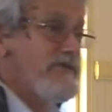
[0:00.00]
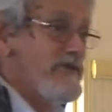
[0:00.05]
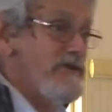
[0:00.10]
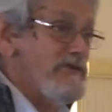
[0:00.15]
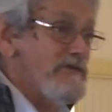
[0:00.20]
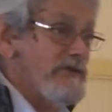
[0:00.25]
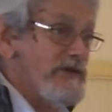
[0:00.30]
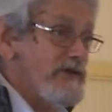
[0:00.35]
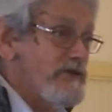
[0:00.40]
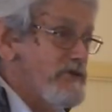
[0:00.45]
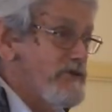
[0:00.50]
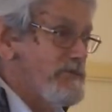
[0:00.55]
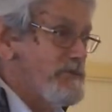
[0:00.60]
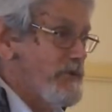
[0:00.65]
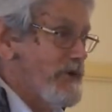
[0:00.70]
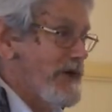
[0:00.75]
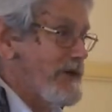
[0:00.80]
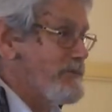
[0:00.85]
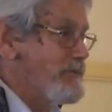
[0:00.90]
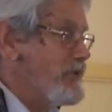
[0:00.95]
solving all
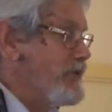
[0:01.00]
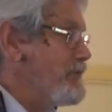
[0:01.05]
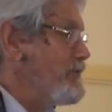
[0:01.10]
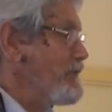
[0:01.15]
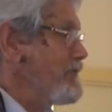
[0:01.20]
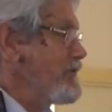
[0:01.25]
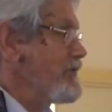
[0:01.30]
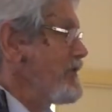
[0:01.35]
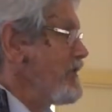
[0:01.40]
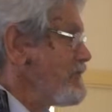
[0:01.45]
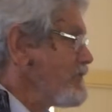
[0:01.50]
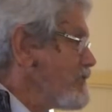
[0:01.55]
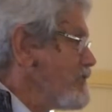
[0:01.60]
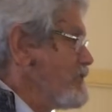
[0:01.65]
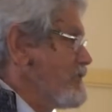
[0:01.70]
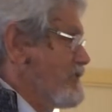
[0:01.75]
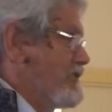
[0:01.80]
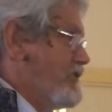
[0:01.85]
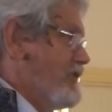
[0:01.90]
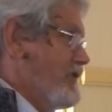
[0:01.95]
brain problems? Of
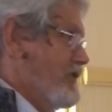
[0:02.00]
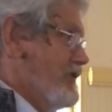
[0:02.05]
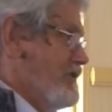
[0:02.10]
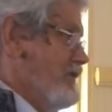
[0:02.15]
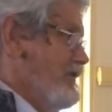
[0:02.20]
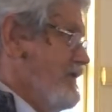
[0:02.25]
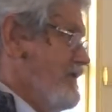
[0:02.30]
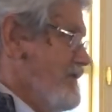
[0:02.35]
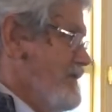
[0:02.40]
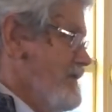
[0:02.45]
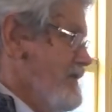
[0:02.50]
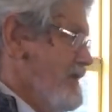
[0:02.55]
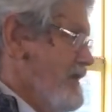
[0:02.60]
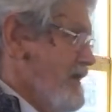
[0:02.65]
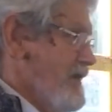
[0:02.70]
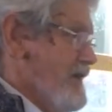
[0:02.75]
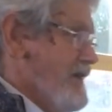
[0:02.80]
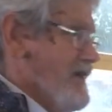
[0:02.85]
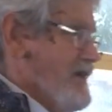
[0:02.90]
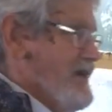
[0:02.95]
course not.
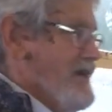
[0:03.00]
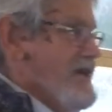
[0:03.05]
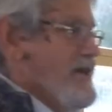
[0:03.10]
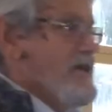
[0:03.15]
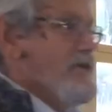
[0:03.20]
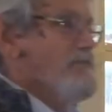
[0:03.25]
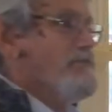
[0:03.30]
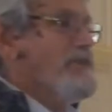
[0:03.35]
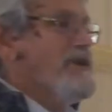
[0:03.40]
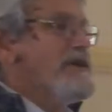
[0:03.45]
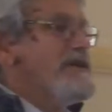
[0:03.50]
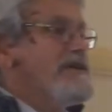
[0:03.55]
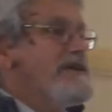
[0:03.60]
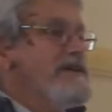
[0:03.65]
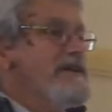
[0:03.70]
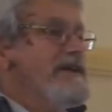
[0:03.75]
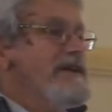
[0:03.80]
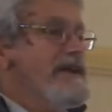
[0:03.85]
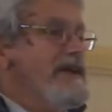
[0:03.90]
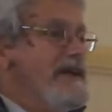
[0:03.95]

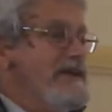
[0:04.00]
But